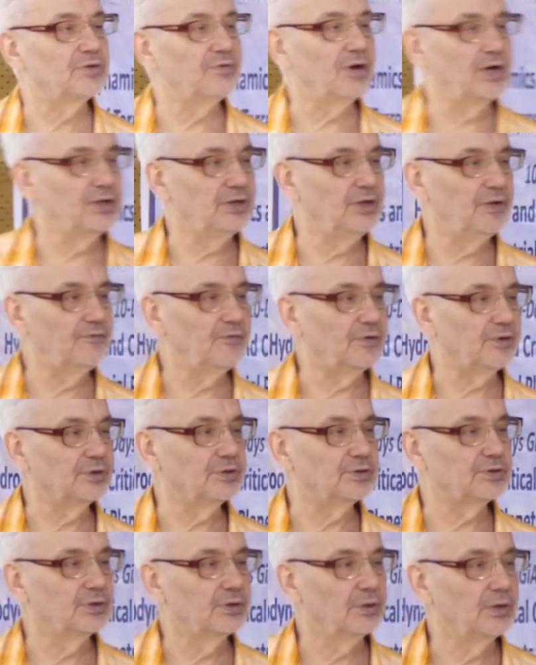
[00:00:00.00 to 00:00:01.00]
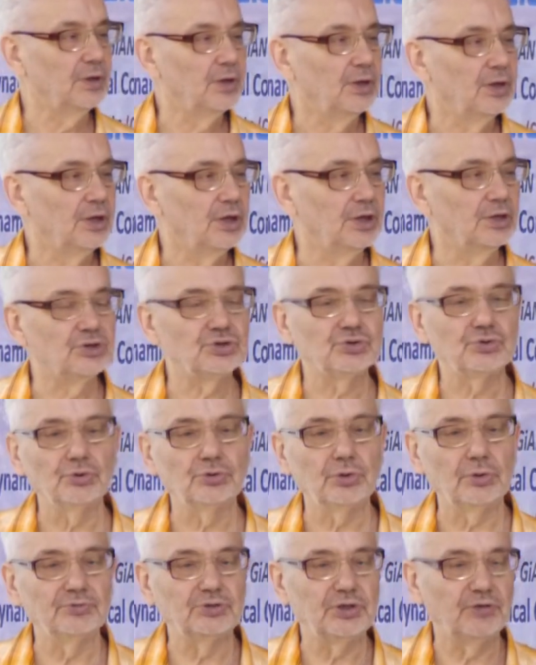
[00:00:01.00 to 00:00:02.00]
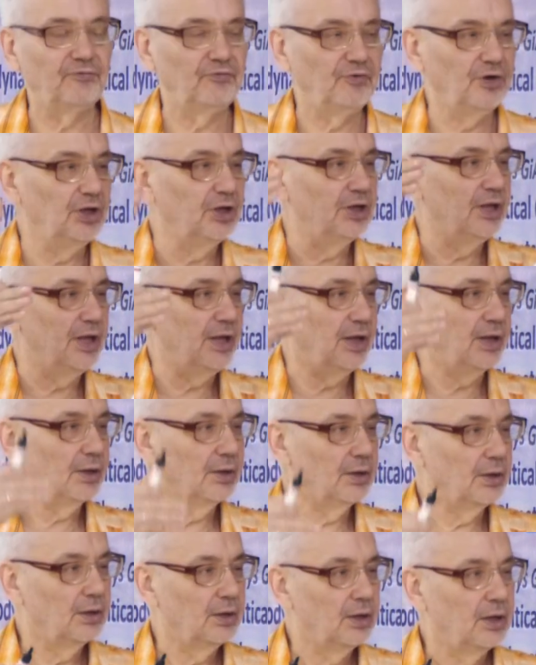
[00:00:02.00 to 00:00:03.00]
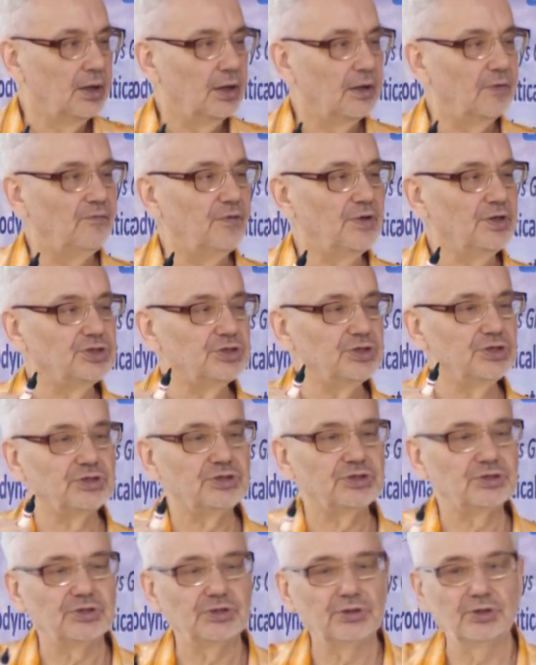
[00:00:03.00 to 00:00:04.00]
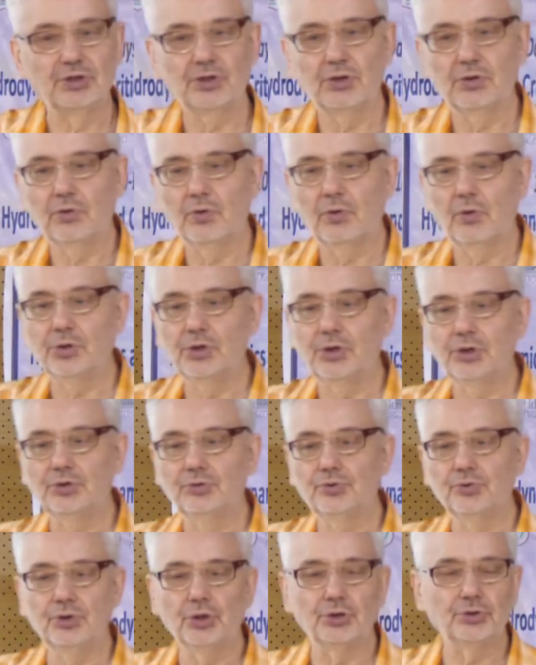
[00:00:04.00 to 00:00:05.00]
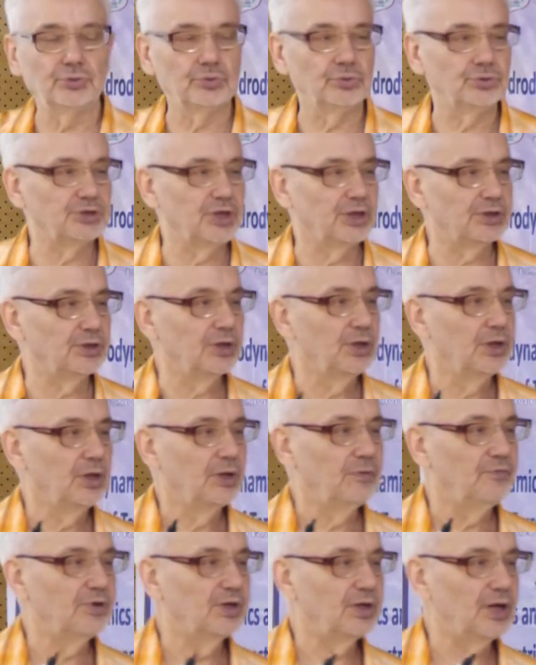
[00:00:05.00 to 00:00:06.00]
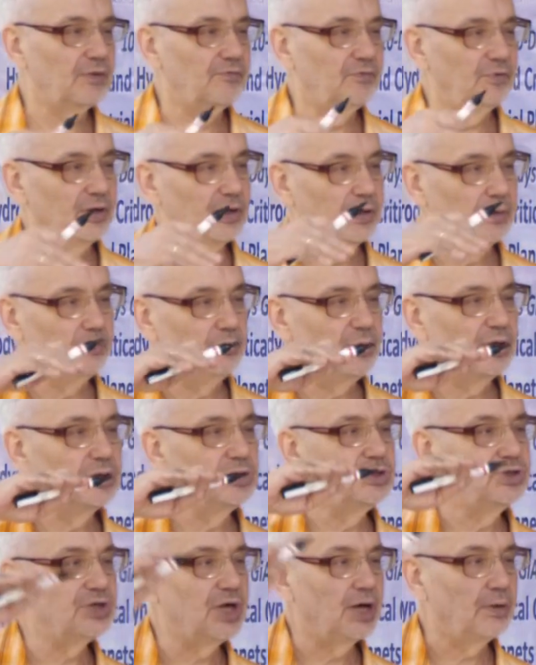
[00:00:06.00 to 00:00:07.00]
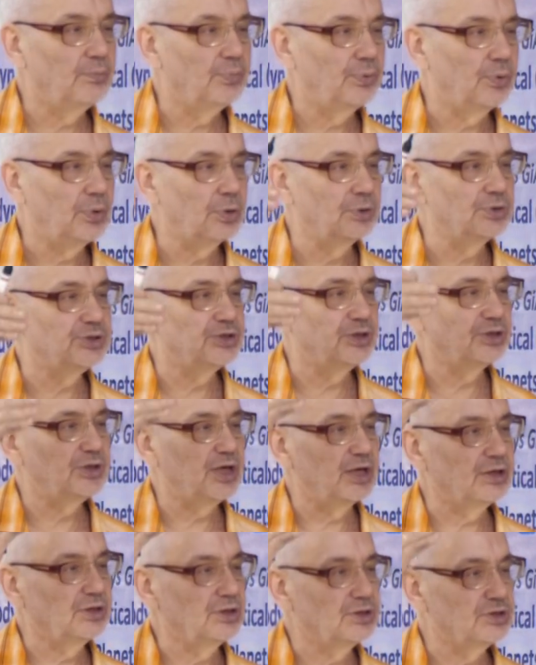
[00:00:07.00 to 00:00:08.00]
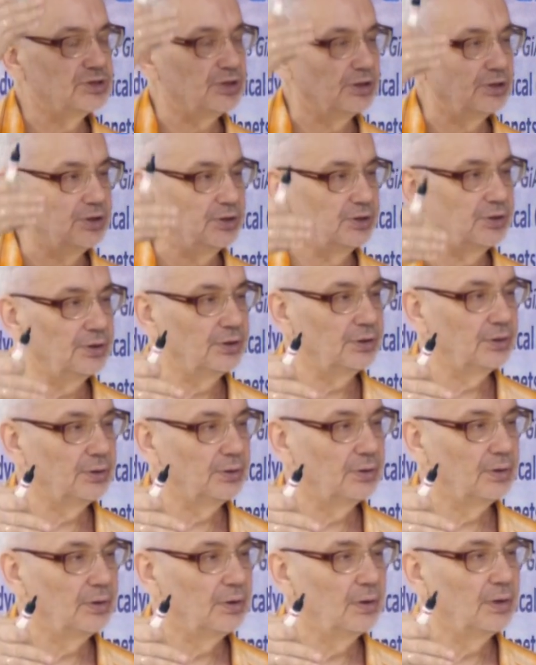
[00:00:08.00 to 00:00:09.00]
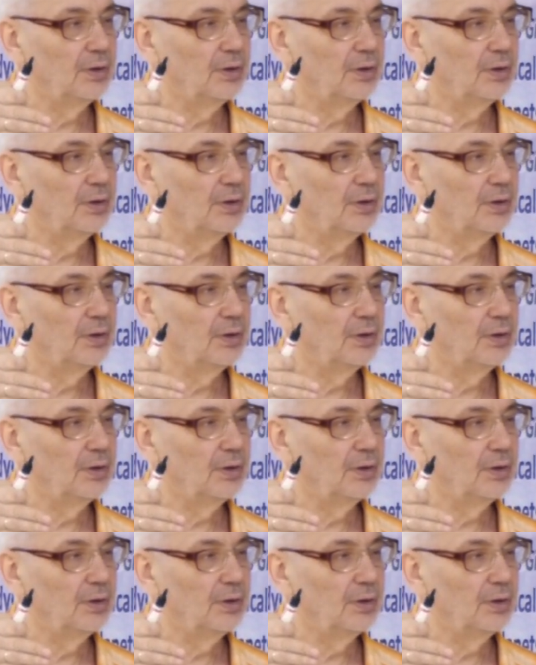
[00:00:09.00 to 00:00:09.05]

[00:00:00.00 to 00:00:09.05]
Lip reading: It's quite different. It's sort of the free layer, which is only due to that we have a big jump on the tangent cylinder.